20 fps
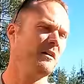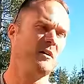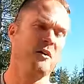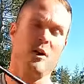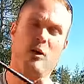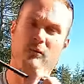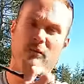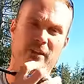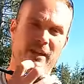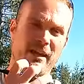
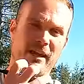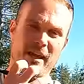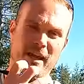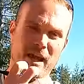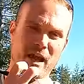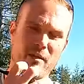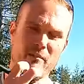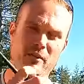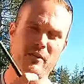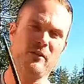Hopefully a
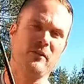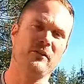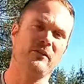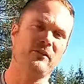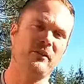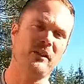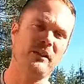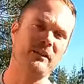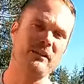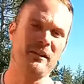ham dude is
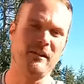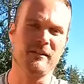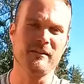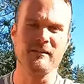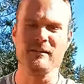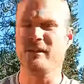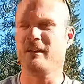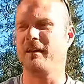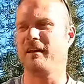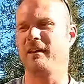sitting
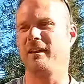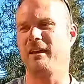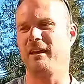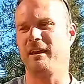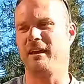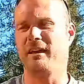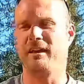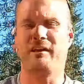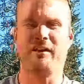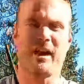there,
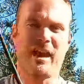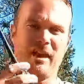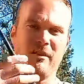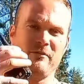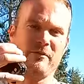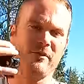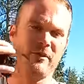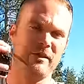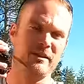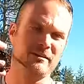and
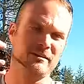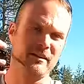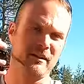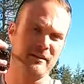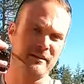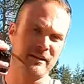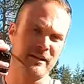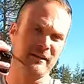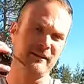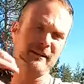after he's
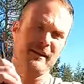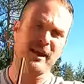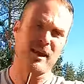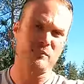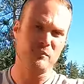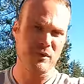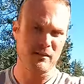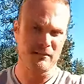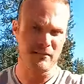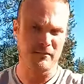done yelling
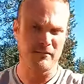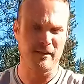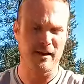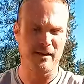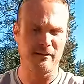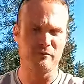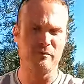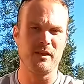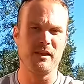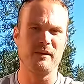at me for
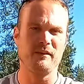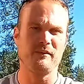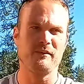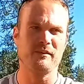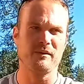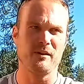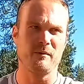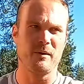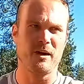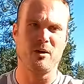five
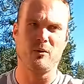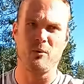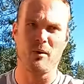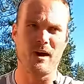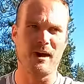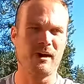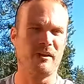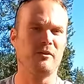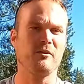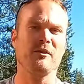minutes about
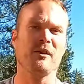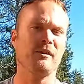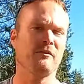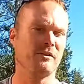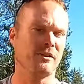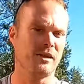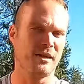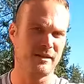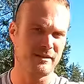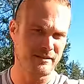why I don't
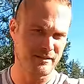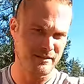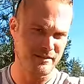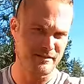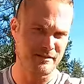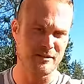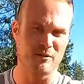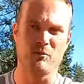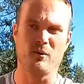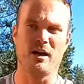have a
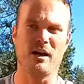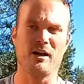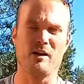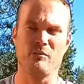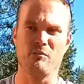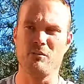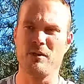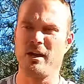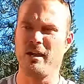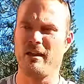license and why
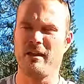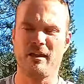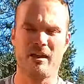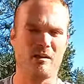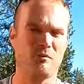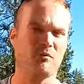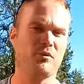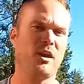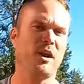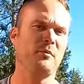I'm
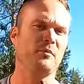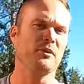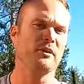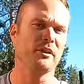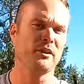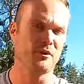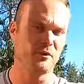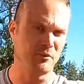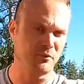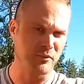
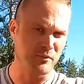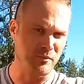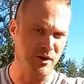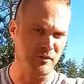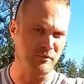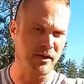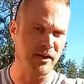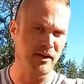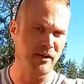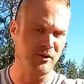improperly using
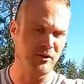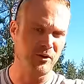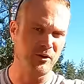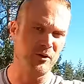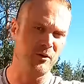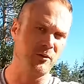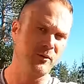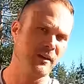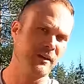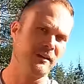my
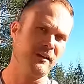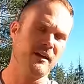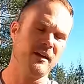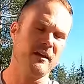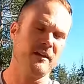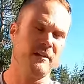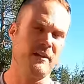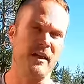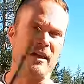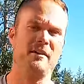radio, and
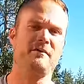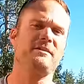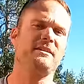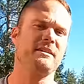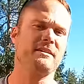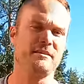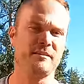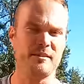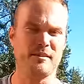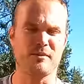the F
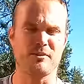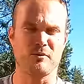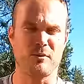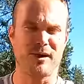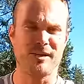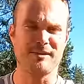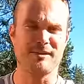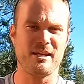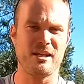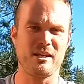C C
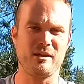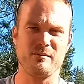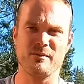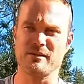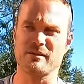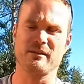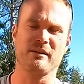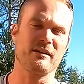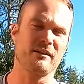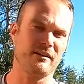SWAT team
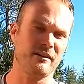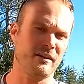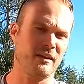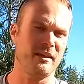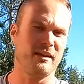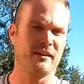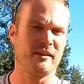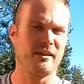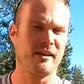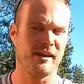is gonna
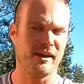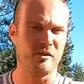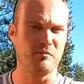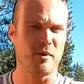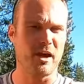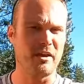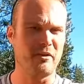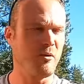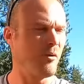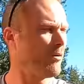kick in
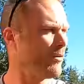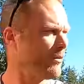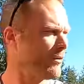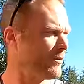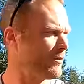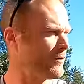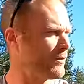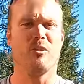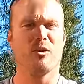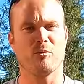my
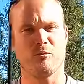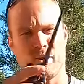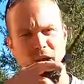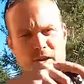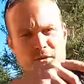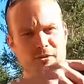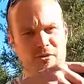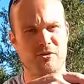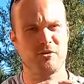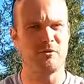door or
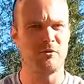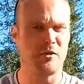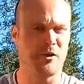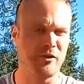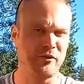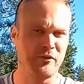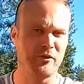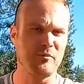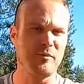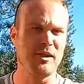parachute
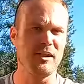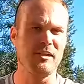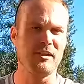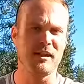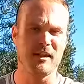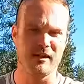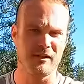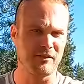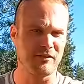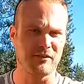onto me
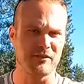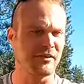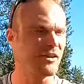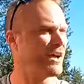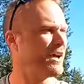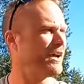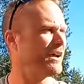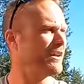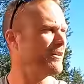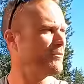out of the
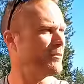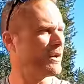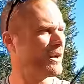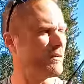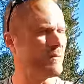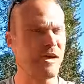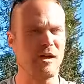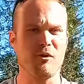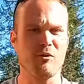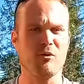sky when
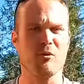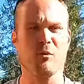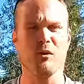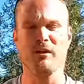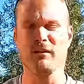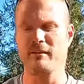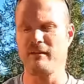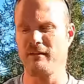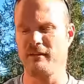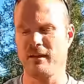I'm out in the
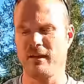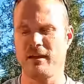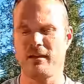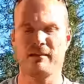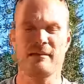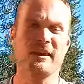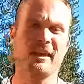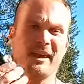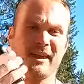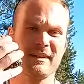woods,
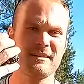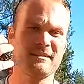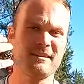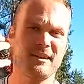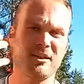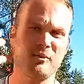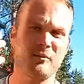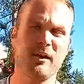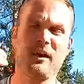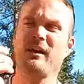then I can
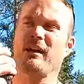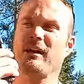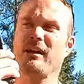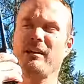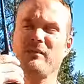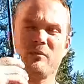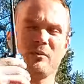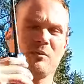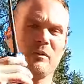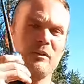tell him, hey, I
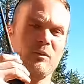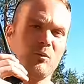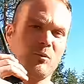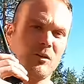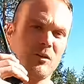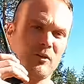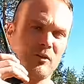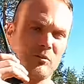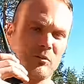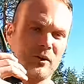have a real
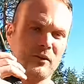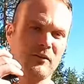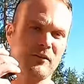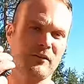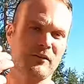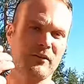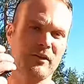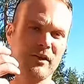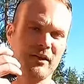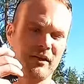world
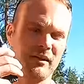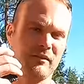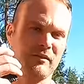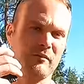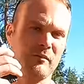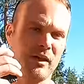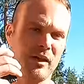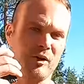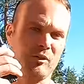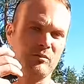emergency, I need
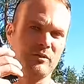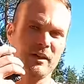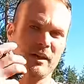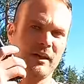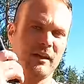some help.